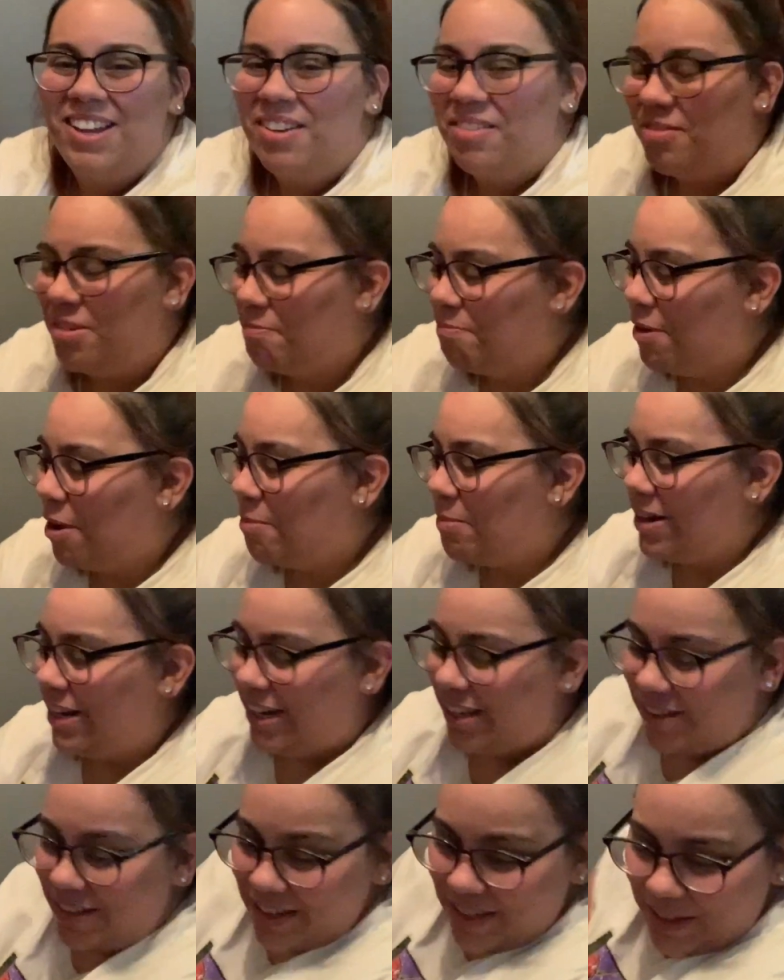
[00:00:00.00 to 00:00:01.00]
We bought my
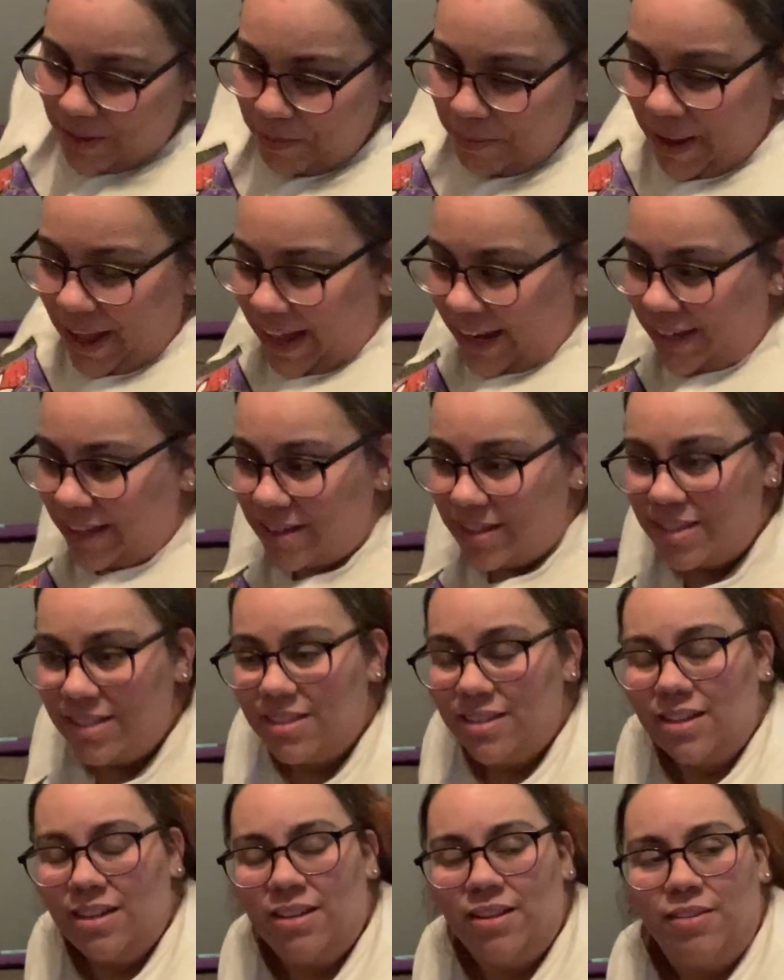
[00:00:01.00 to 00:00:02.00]
nieces some palettes
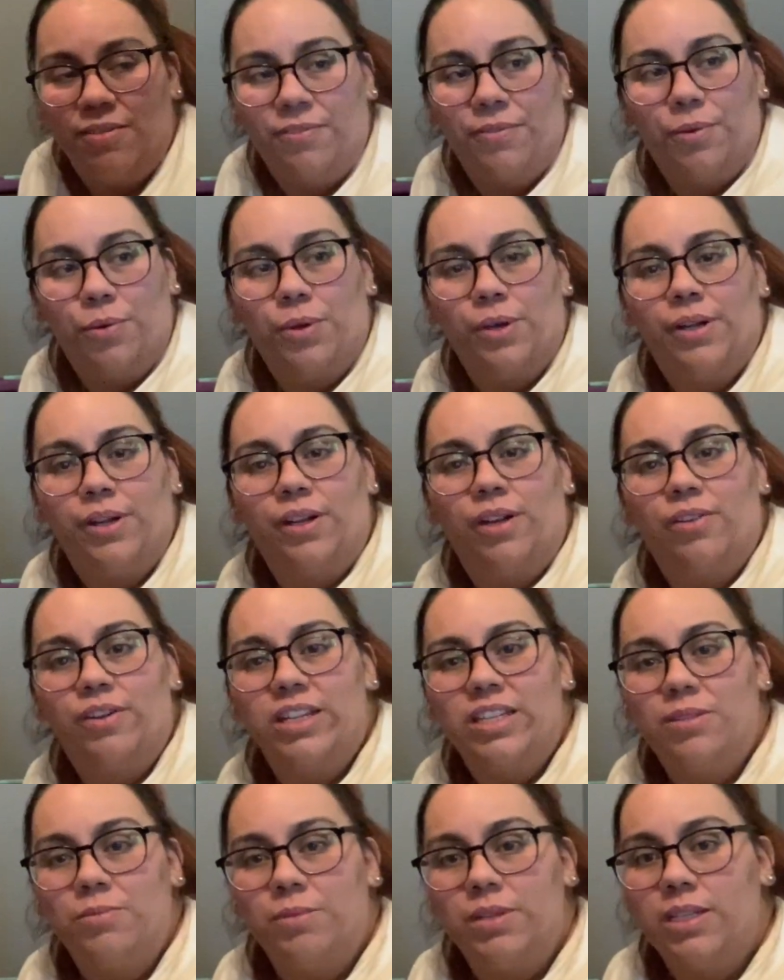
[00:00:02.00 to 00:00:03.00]
for
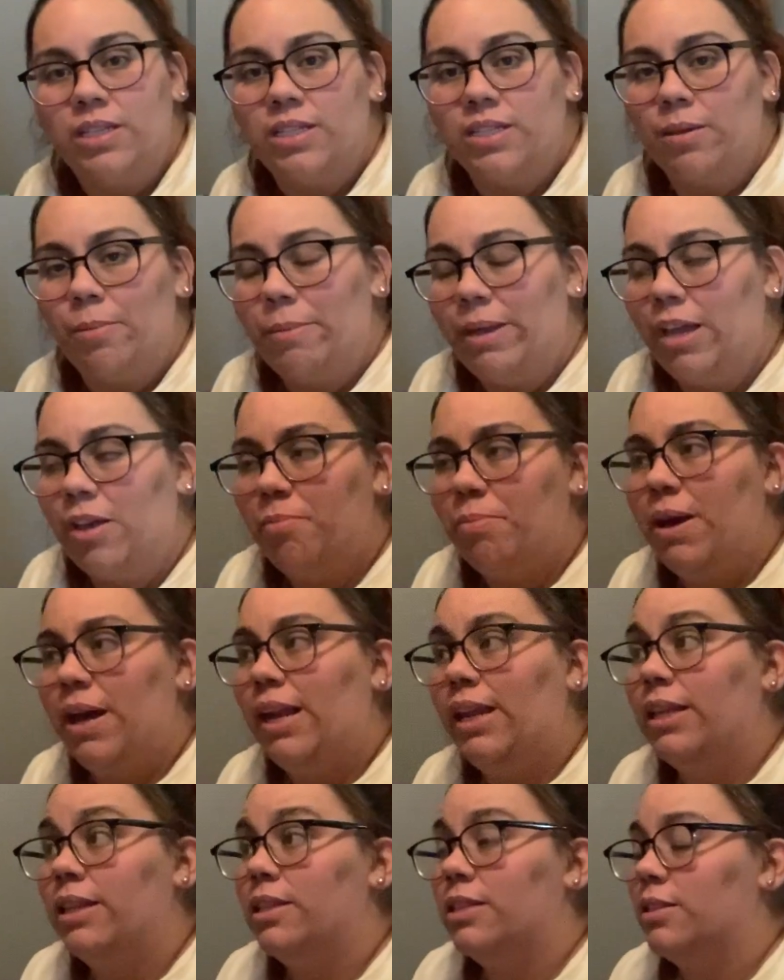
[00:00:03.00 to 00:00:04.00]
Christmas, some makeup
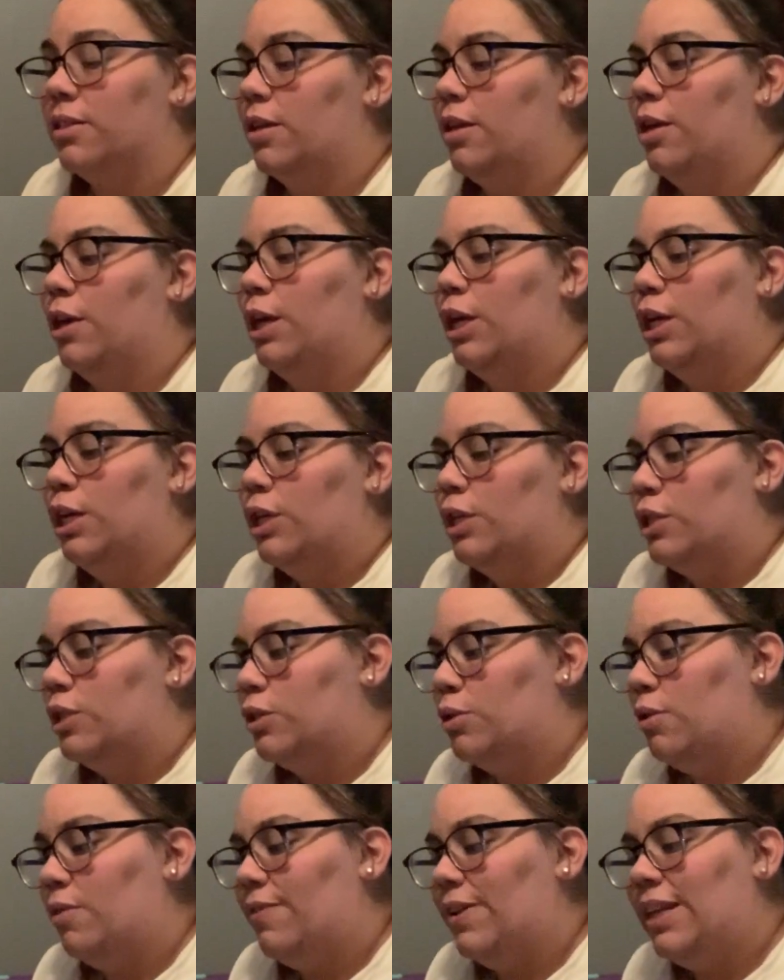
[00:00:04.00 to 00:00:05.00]
palettes.
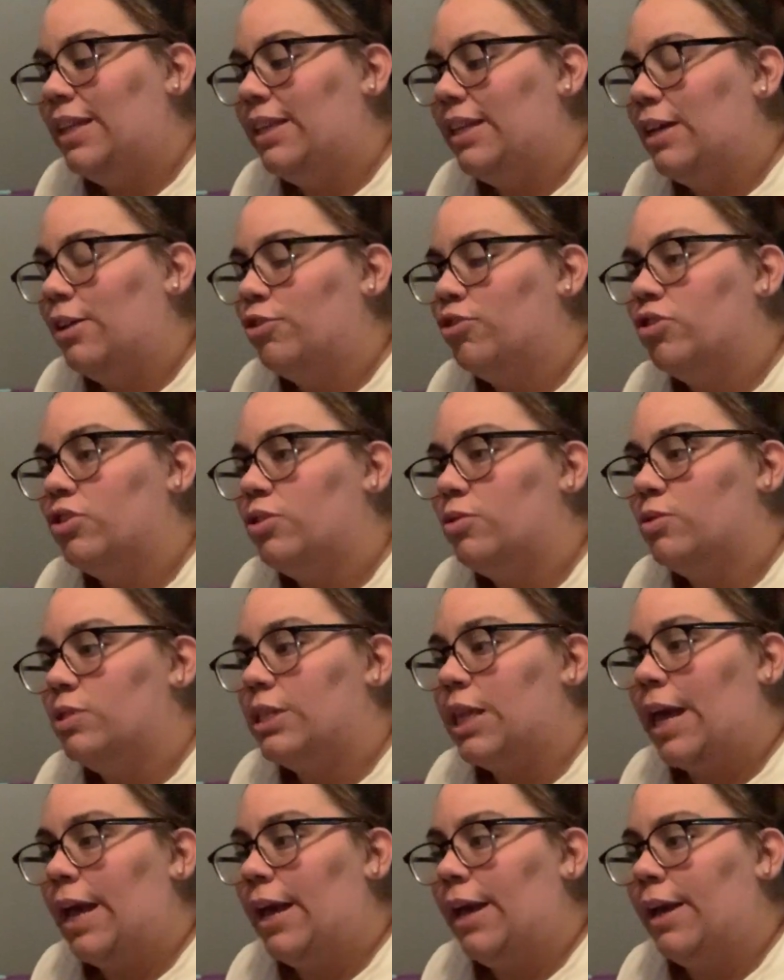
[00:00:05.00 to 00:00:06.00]
So if anything, I'll just use
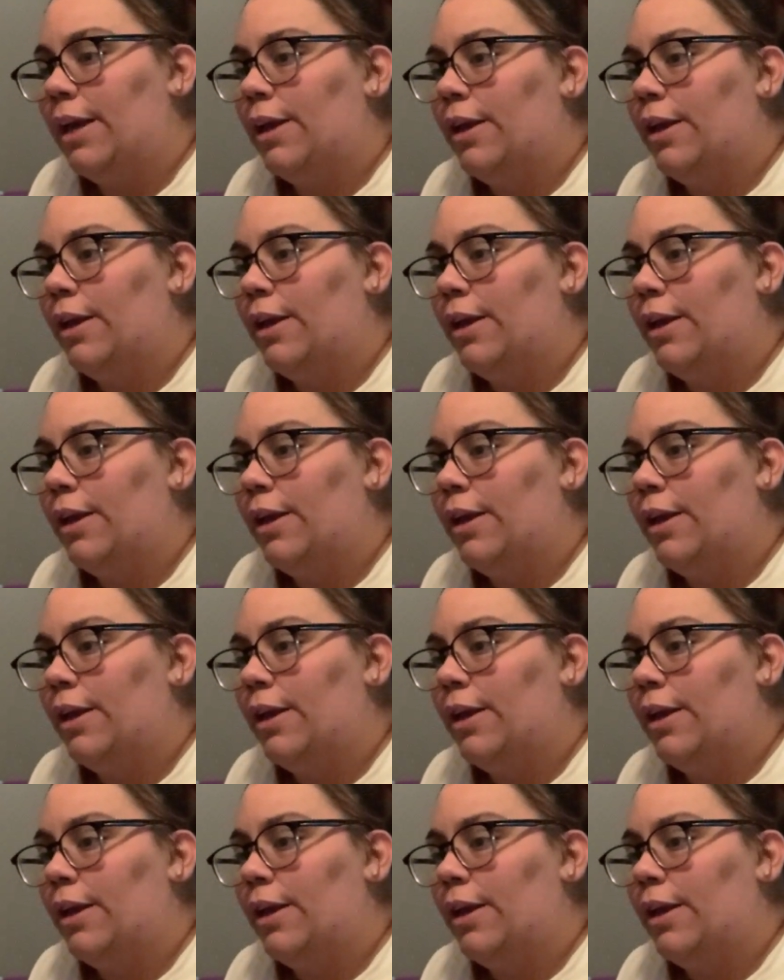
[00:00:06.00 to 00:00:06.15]
that.